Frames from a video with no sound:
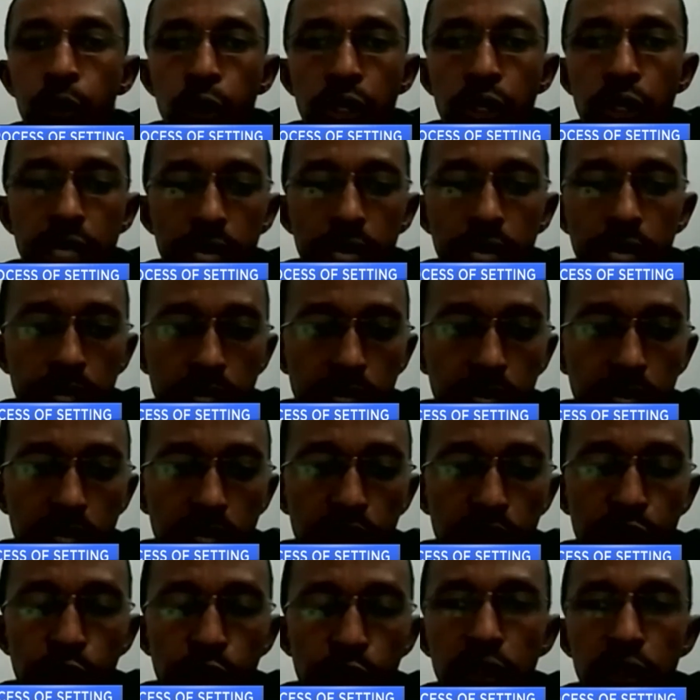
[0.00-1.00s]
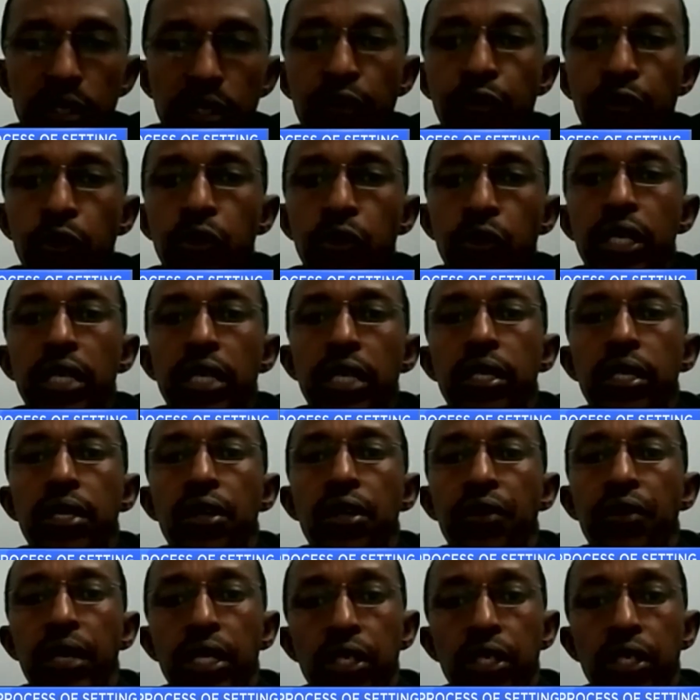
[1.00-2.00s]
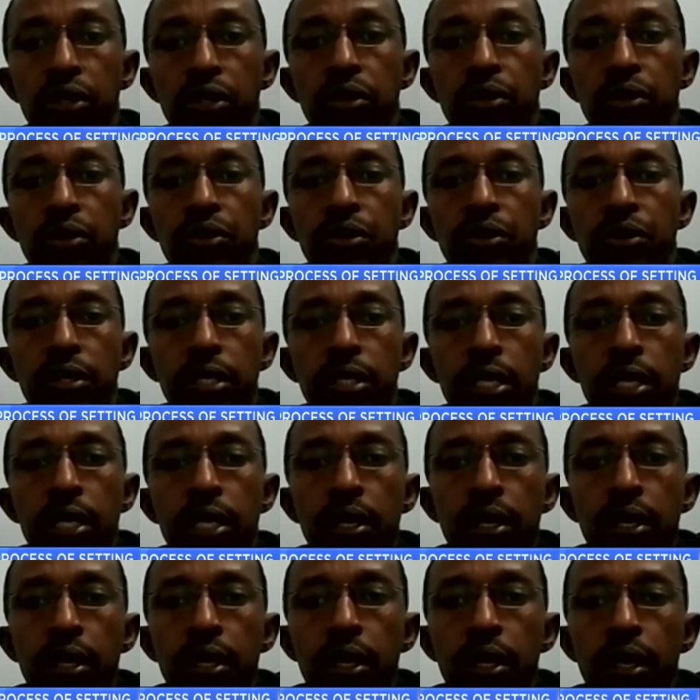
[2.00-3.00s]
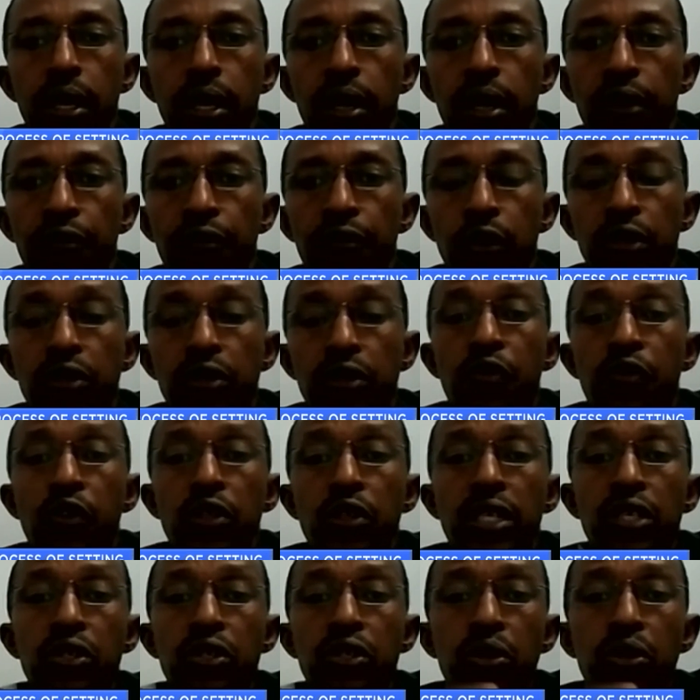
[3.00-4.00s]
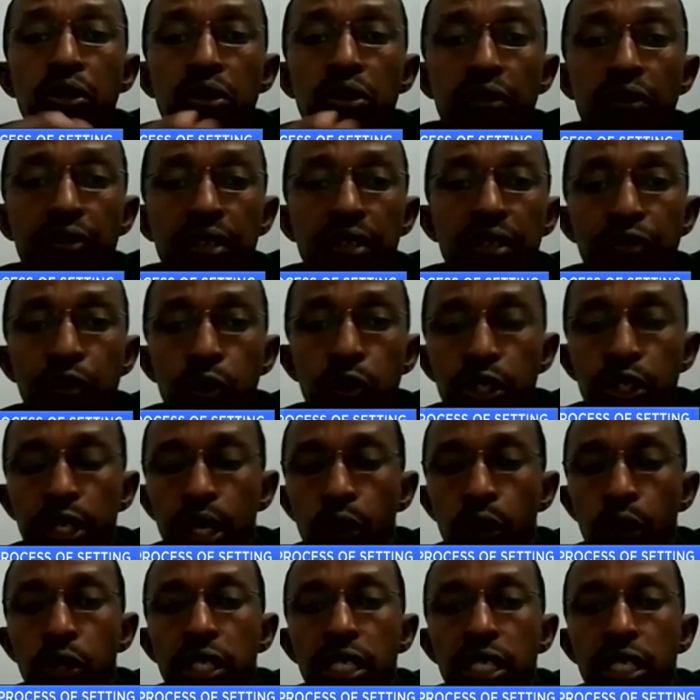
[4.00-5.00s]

protected for the future generations, for the use of the future, which